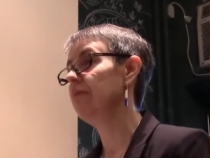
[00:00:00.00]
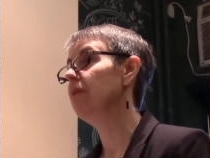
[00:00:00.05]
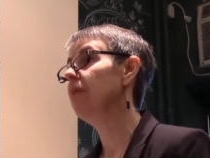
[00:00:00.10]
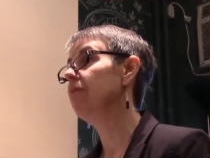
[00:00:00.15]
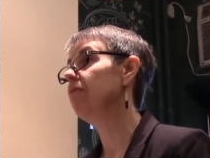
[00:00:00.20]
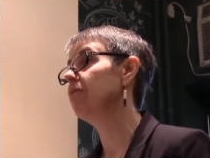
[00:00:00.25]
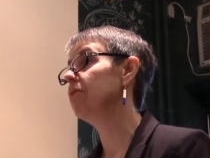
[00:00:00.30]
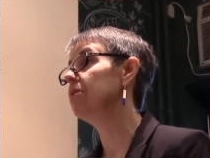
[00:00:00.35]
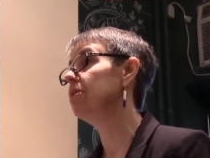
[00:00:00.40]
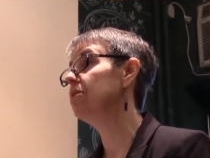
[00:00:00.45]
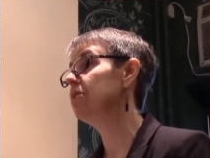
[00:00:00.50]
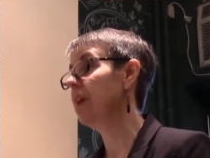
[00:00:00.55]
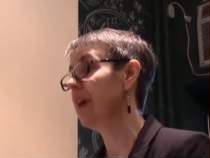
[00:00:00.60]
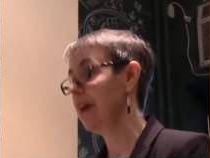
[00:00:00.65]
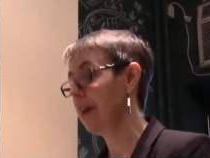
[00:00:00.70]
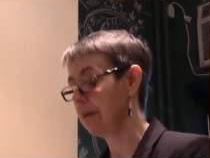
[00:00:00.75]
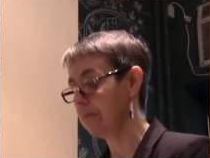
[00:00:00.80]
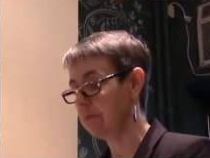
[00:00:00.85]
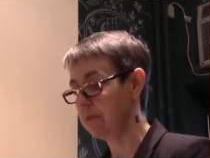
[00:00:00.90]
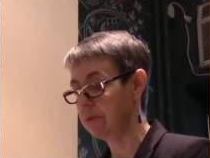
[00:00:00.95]
for each
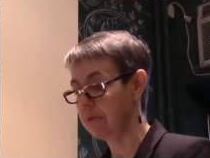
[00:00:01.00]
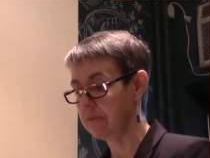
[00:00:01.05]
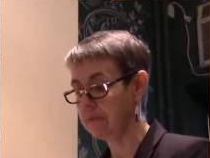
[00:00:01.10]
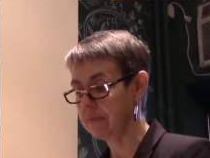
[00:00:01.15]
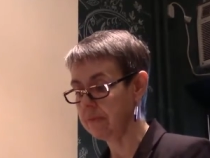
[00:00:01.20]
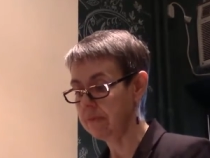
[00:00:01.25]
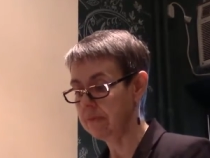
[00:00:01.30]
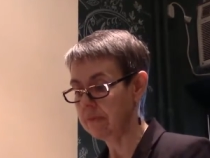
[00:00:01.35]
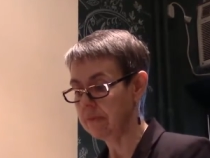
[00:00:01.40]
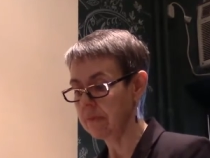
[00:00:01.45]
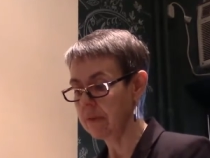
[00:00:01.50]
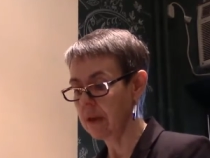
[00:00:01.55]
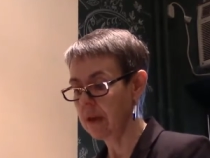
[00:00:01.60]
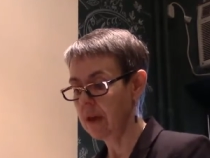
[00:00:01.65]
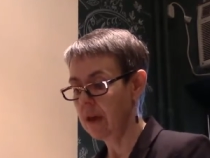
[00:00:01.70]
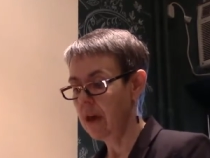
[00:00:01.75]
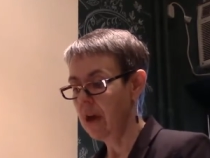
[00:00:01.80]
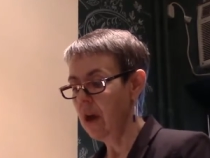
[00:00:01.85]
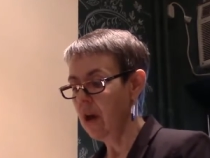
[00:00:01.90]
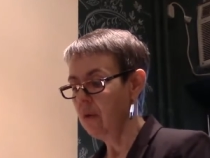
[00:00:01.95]
animal.
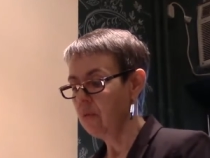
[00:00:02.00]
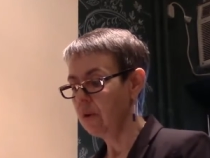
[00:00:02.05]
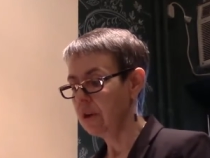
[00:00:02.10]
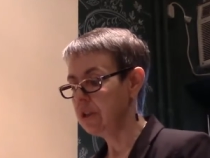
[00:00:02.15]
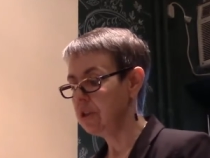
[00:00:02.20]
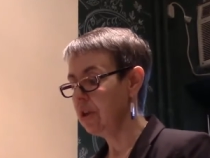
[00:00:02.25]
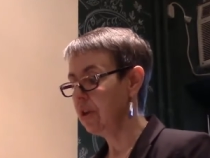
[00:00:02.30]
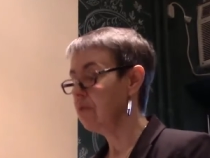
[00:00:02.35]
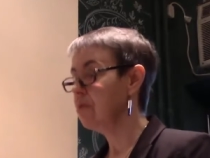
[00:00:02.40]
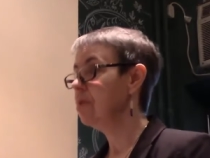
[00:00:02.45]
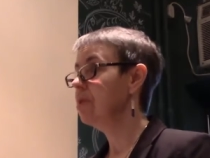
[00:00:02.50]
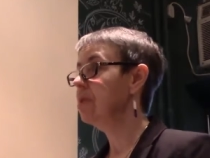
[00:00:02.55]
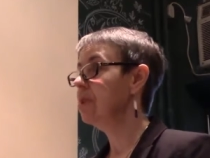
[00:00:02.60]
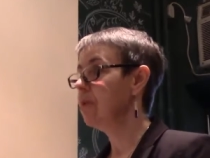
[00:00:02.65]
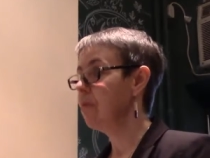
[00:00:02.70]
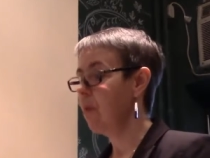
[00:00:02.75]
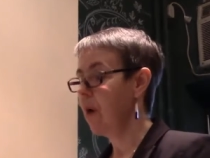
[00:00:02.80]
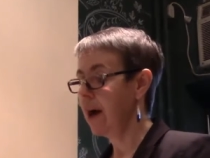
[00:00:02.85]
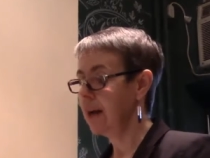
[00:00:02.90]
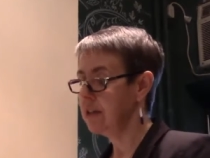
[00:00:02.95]
When Joe could, he
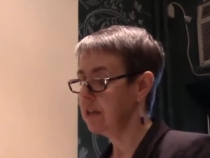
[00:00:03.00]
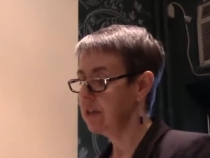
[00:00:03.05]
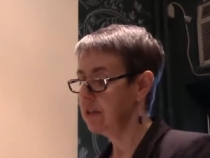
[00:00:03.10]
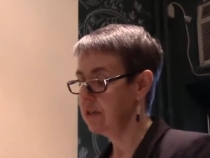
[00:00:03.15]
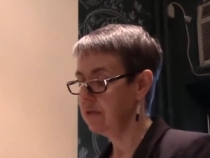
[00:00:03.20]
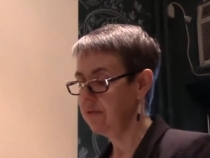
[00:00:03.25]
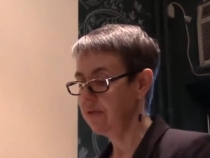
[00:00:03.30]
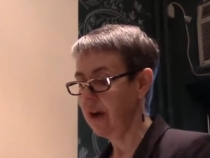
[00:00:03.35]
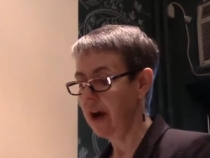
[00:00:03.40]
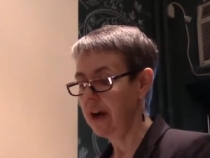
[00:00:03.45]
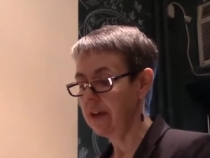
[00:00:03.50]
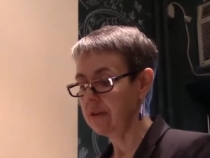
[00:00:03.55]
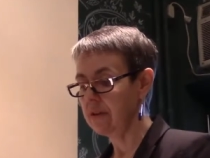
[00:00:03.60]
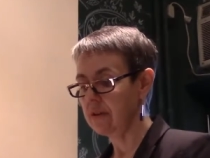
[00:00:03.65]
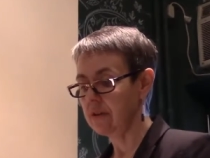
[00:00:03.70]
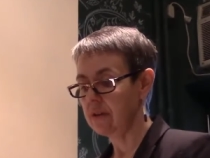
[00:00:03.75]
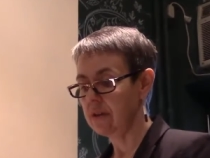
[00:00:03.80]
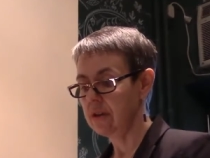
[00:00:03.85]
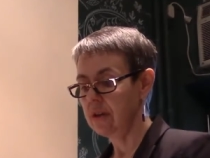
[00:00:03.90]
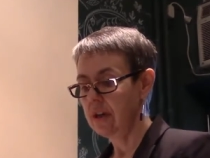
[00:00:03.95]
watched his father,
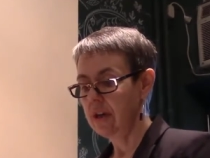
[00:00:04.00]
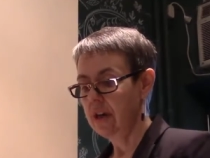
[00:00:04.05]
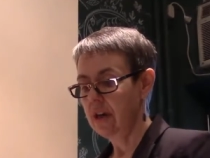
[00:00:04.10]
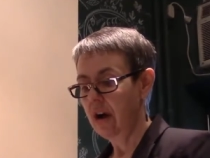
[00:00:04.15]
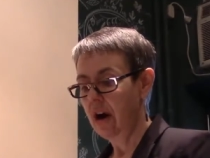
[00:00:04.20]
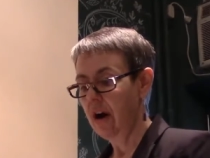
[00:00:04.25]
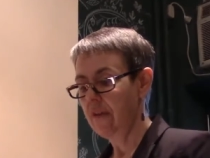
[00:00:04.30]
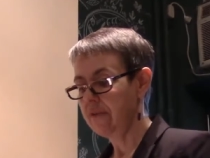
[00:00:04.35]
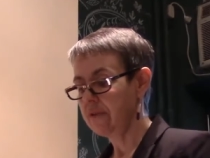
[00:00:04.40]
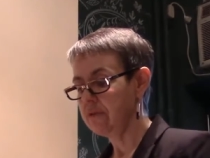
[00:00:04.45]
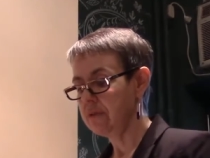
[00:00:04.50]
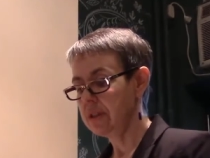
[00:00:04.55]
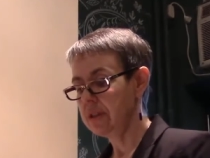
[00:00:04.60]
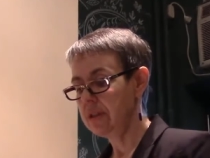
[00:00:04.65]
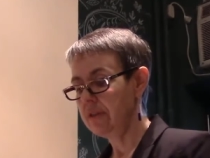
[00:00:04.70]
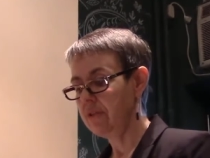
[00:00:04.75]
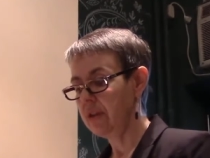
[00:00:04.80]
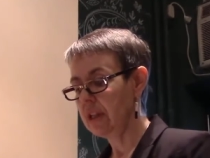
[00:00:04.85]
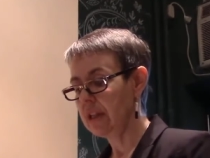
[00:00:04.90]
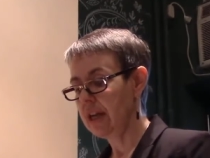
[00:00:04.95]
often
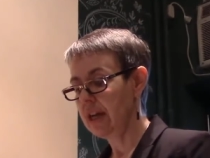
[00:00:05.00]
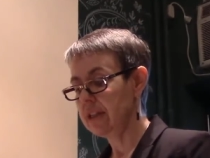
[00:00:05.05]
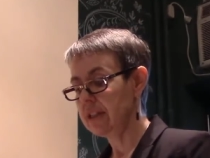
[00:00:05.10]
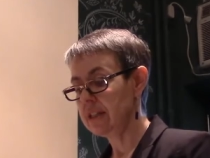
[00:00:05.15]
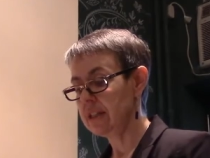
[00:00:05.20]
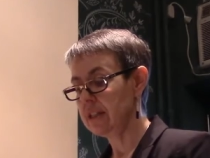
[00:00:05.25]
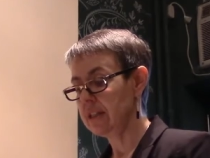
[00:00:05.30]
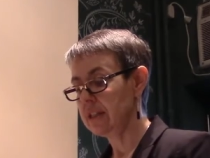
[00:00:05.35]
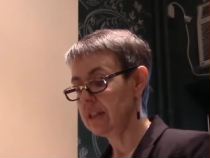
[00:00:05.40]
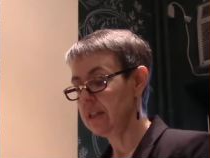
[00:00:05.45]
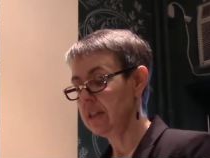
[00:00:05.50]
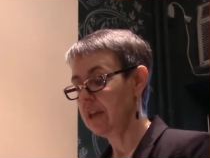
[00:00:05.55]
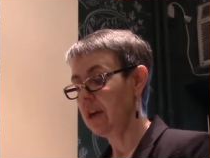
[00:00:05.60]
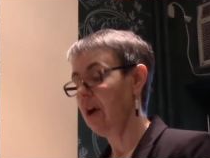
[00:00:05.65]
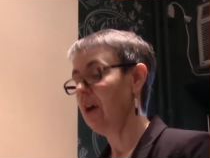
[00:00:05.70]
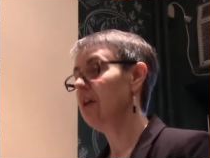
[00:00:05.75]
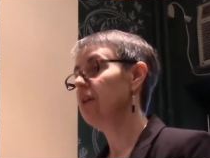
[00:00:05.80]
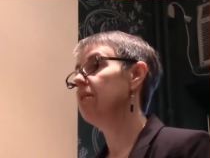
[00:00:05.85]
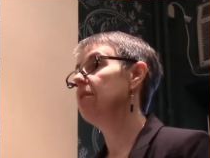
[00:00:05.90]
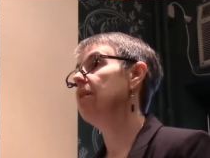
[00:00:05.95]
receiving lessons in the
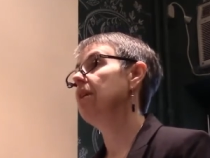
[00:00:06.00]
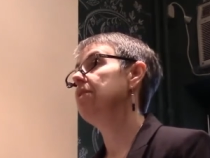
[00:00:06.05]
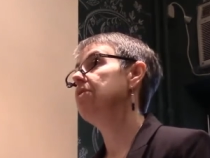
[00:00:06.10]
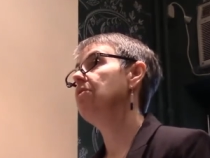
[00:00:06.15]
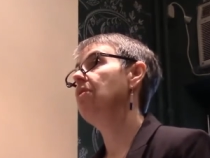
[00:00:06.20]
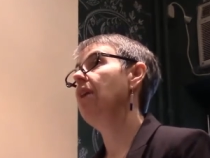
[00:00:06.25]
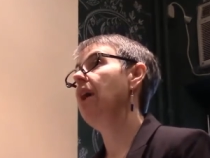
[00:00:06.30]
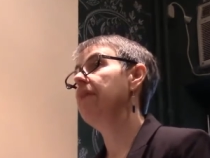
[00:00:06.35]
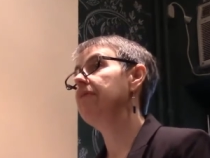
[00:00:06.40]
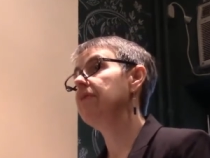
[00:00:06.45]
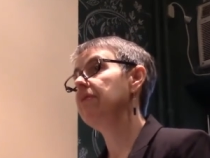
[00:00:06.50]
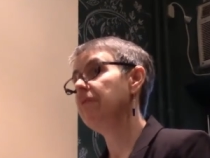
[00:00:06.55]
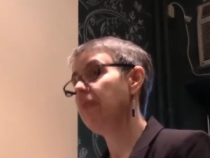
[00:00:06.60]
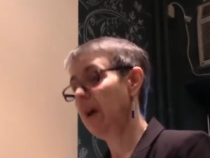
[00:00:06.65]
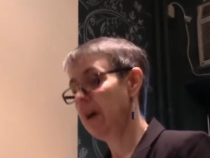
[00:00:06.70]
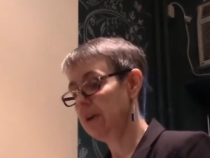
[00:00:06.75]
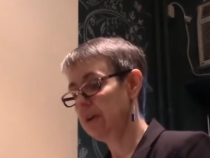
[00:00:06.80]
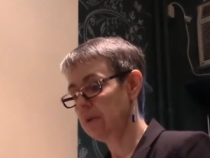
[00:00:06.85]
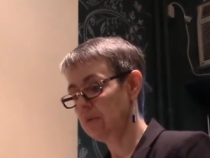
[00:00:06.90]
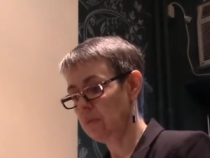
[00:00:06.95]
art and craft of
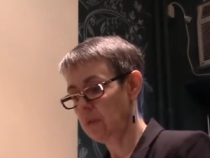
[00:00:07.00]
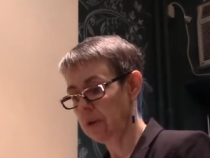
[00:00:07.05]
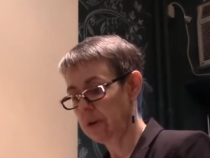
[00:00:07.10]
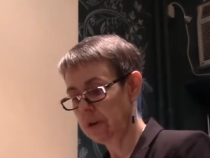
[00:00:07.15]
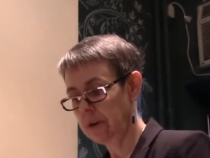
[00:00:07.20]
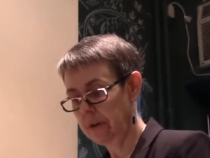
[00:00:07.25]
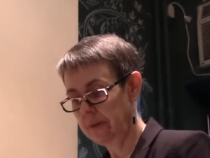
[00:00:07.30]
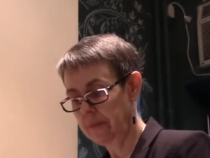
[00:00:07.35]
ironwork.